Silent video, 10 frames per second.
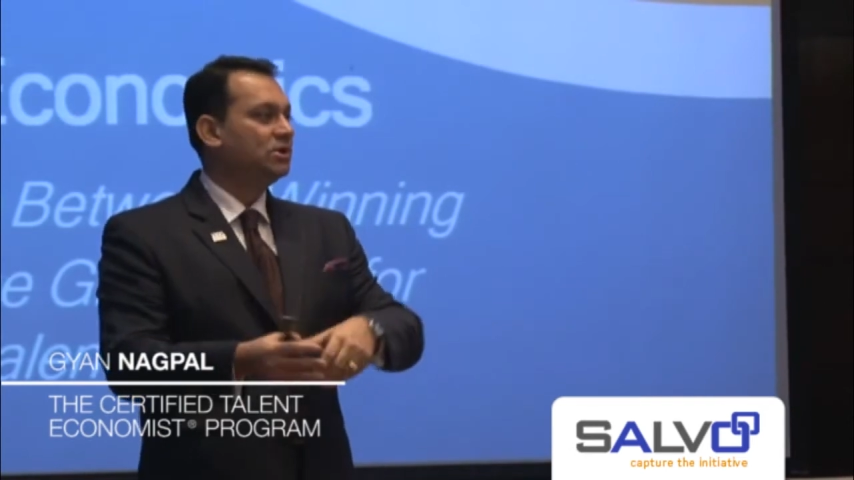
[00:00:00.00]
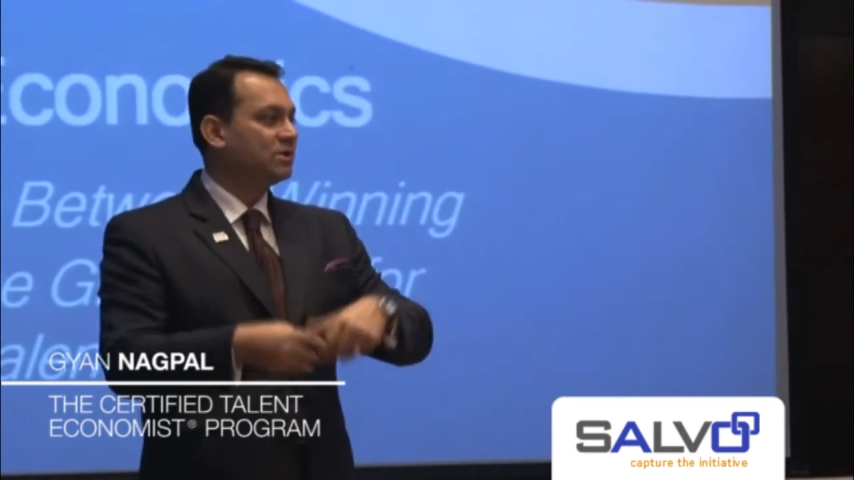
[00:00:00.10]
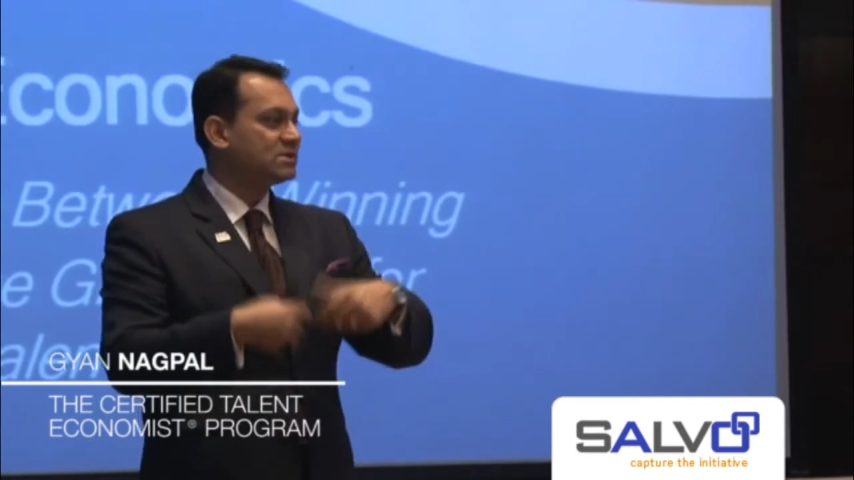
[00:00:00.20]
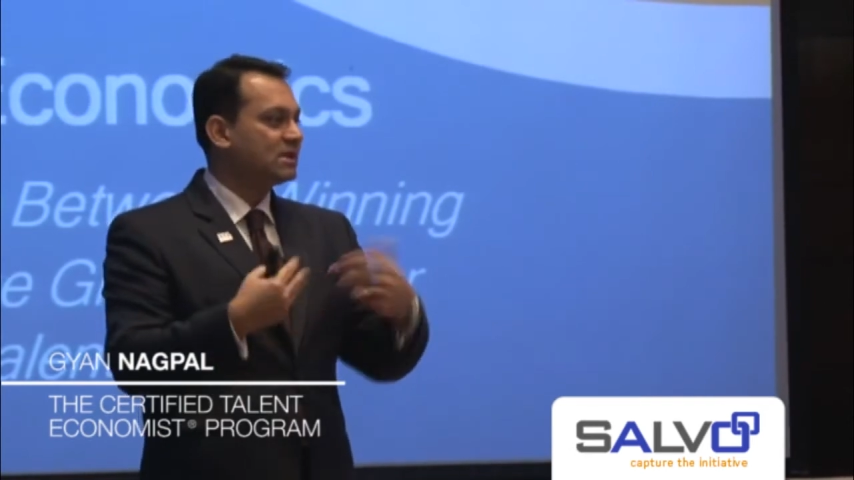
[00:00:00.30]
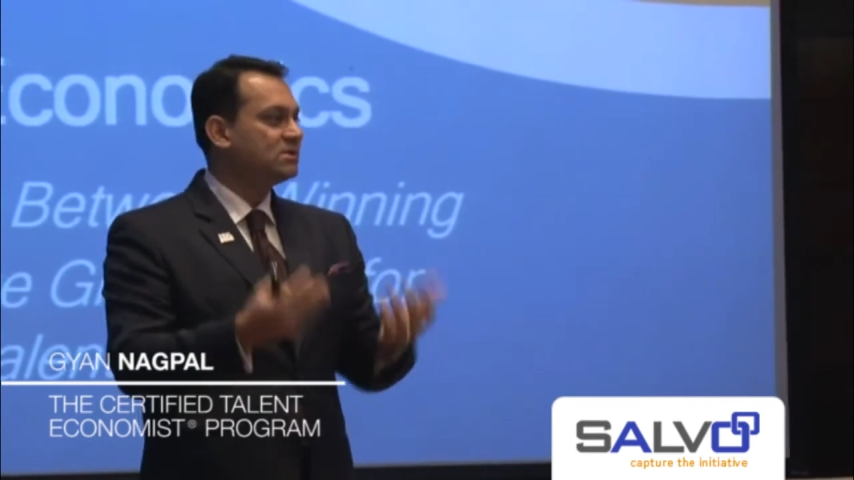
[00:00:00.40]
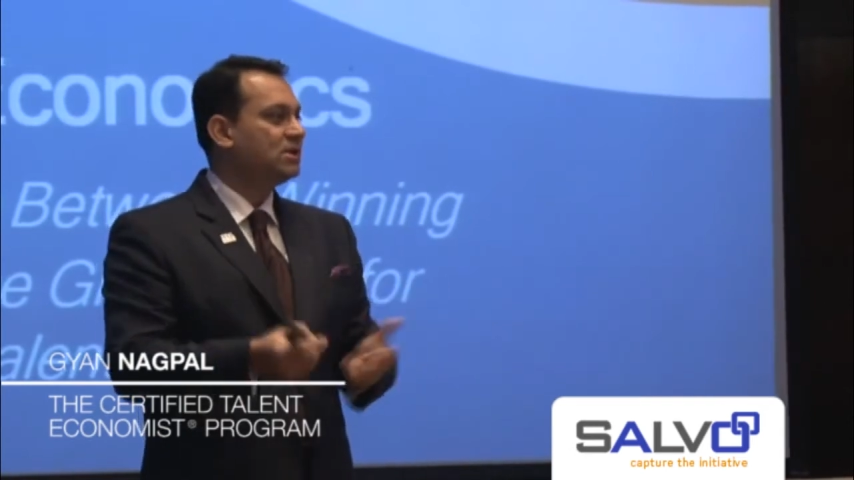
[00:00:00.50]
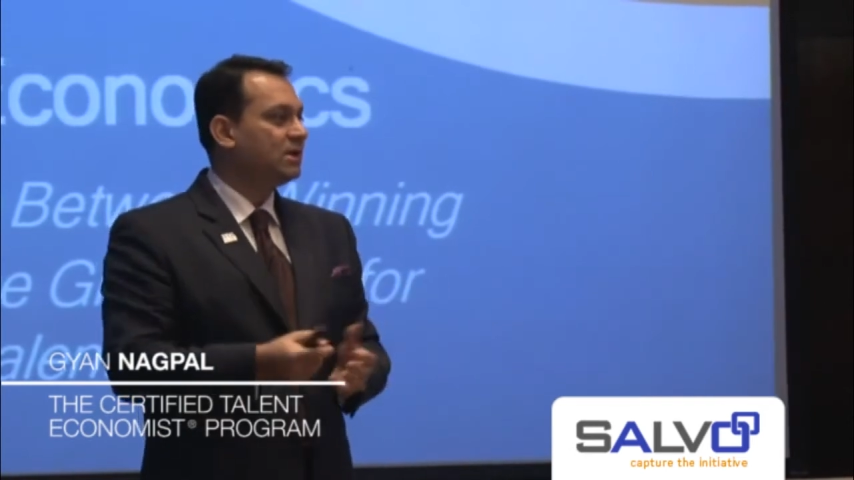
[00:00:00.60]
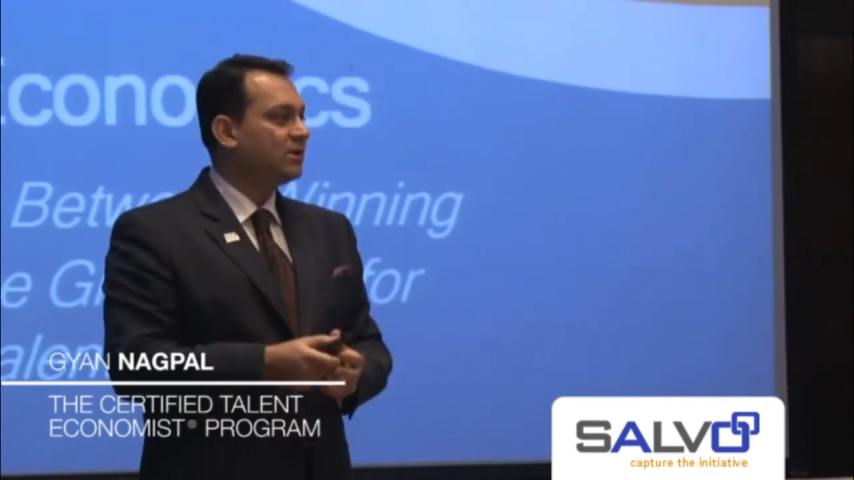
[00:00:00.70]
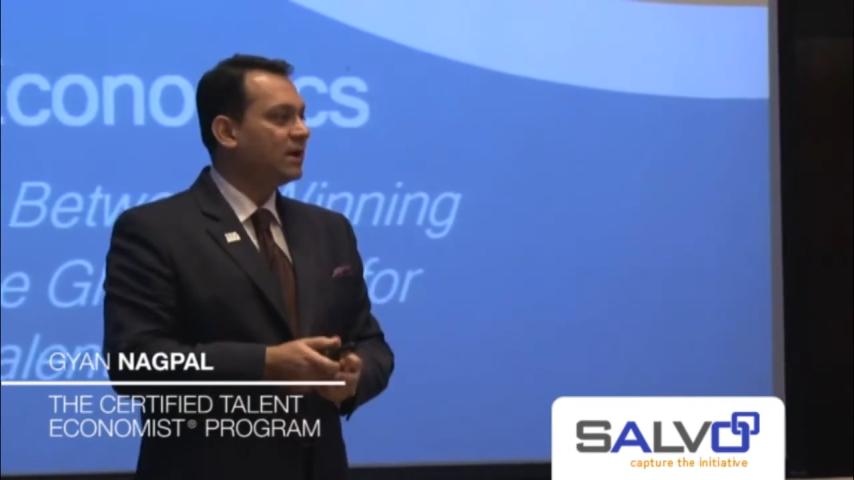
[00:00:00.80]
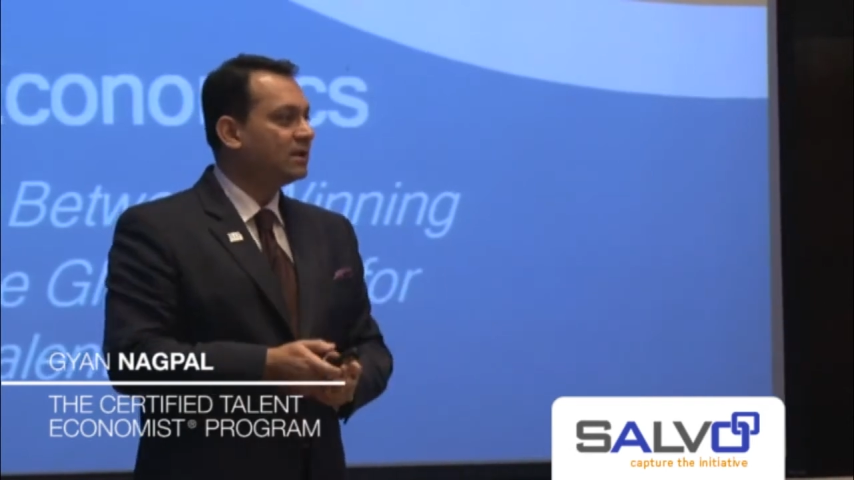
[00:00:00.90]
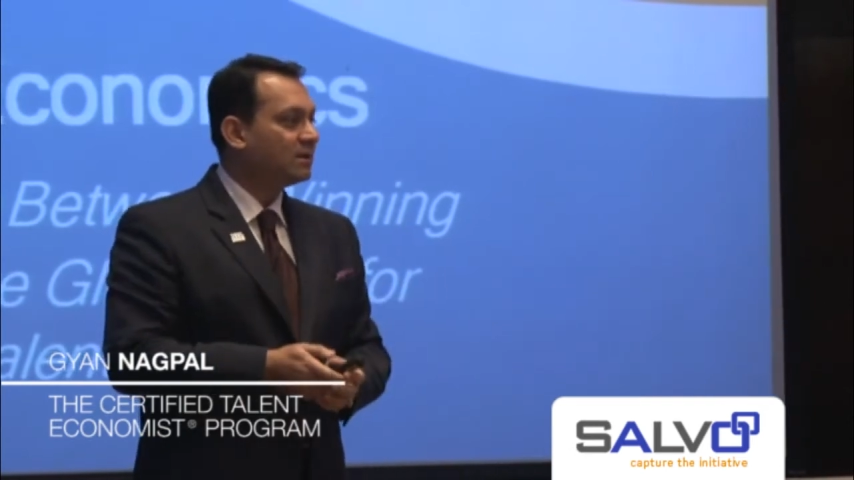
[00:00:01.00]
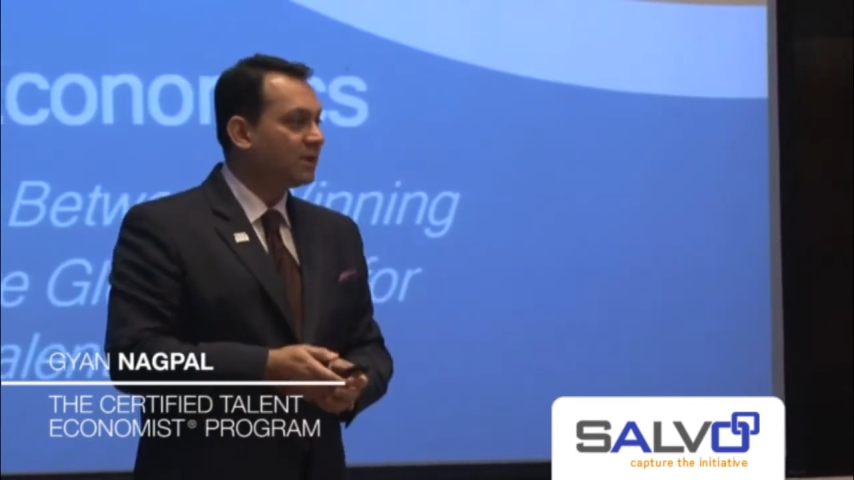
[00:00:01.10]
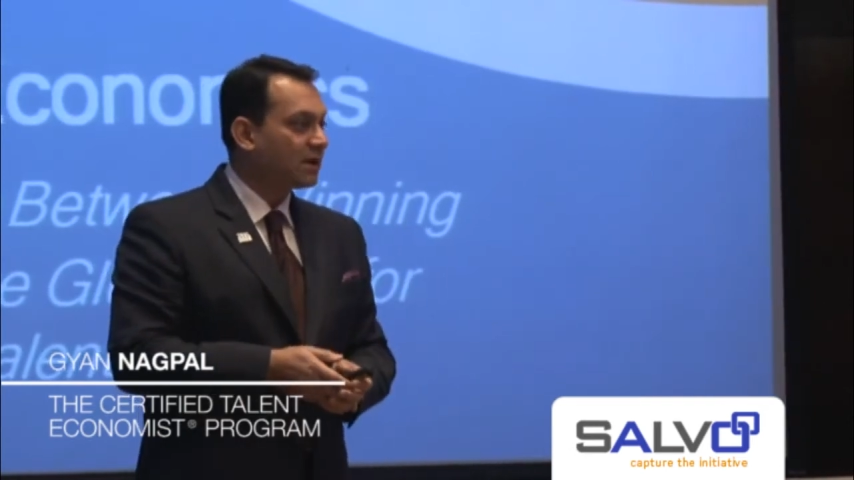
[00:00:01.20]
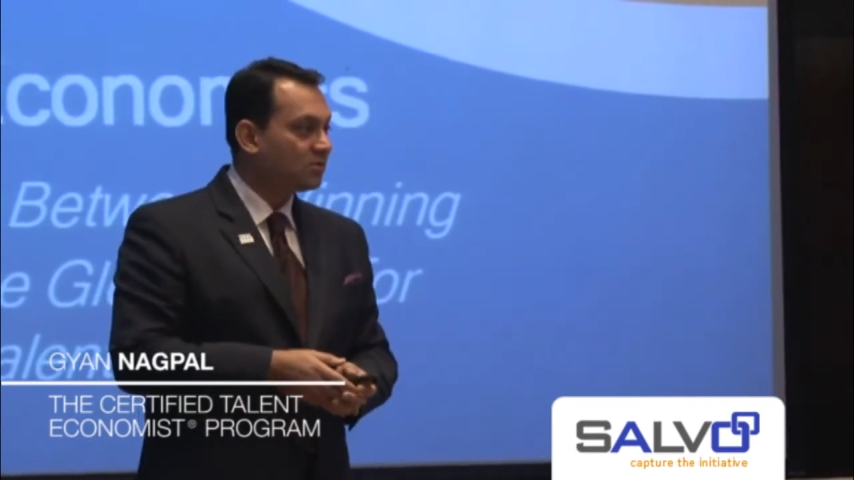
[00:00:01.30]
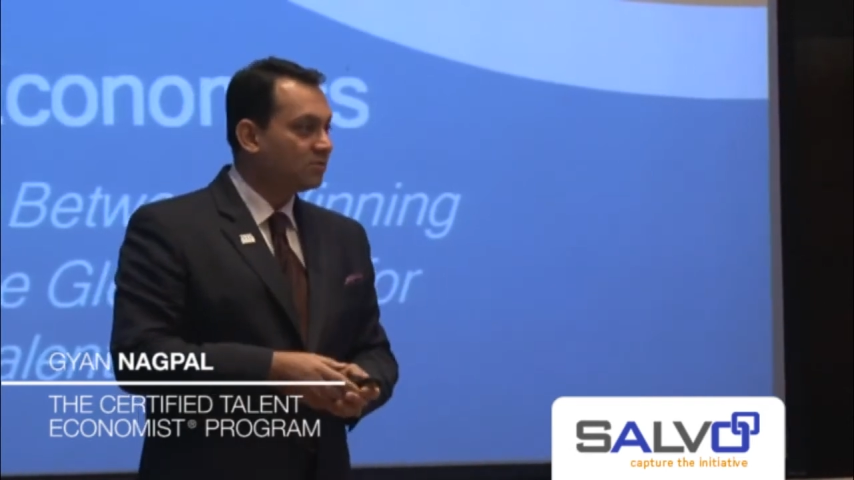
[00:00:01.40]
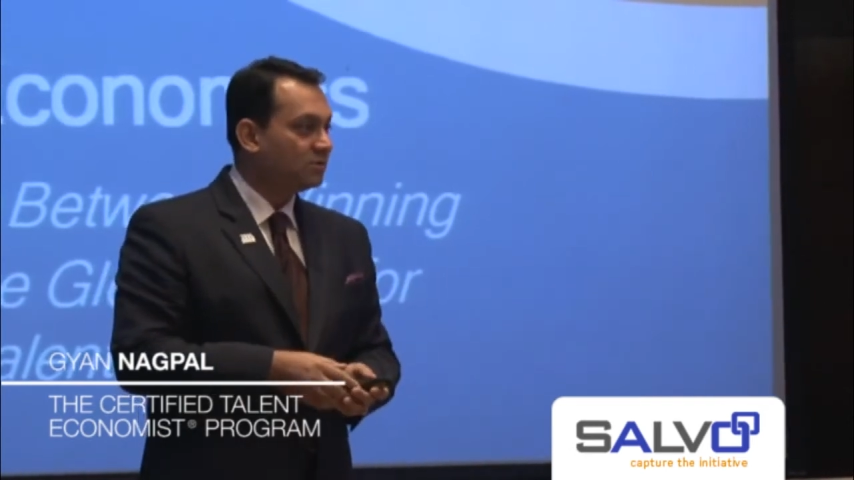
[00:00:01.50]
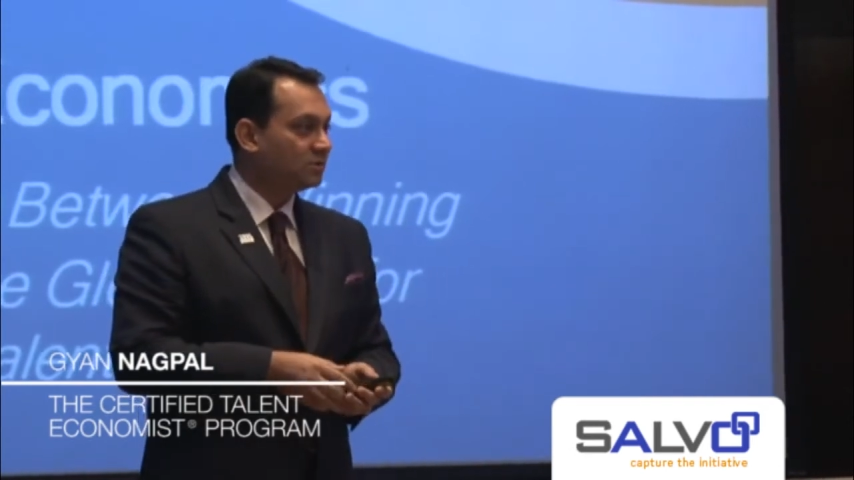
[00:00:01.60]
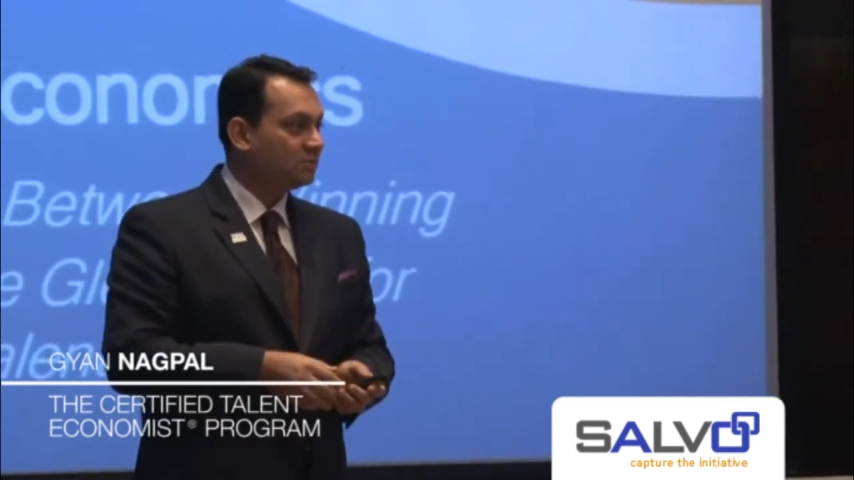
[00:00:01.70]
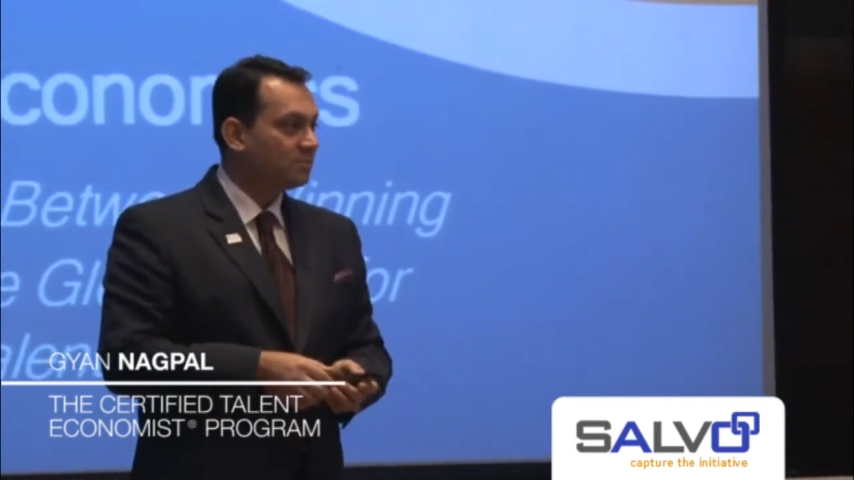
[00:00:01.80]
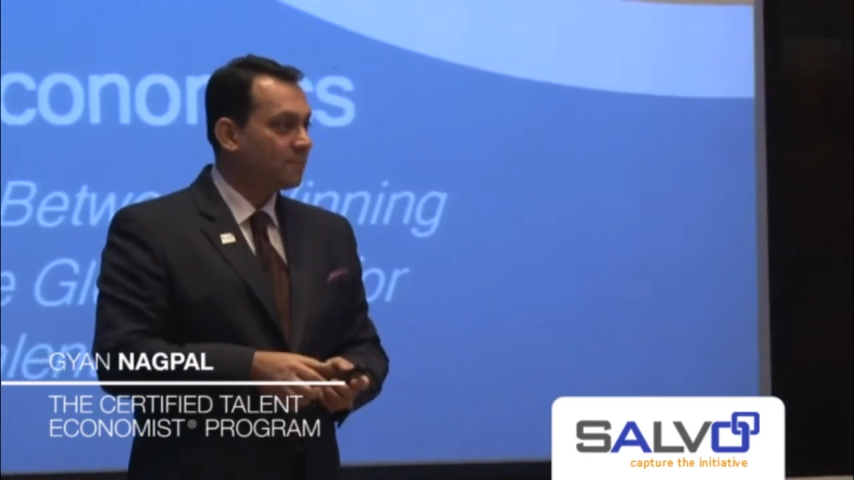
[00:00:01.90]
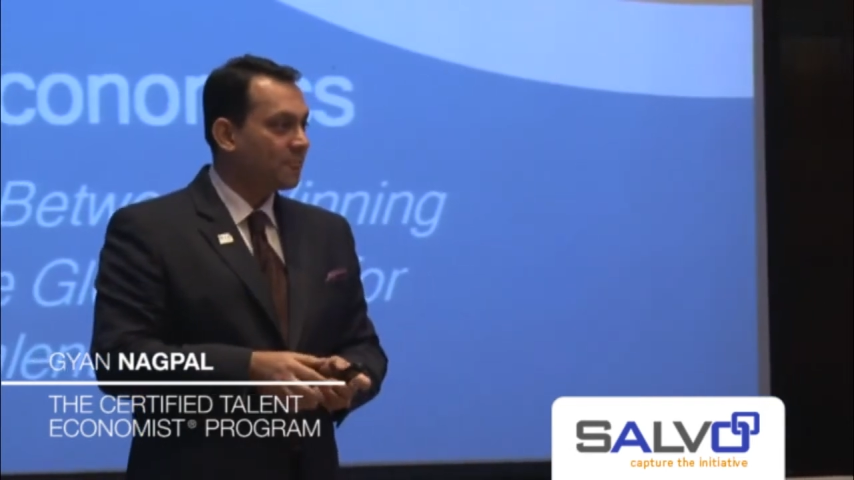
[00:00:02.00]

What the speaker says: you're essentially creating a macro view.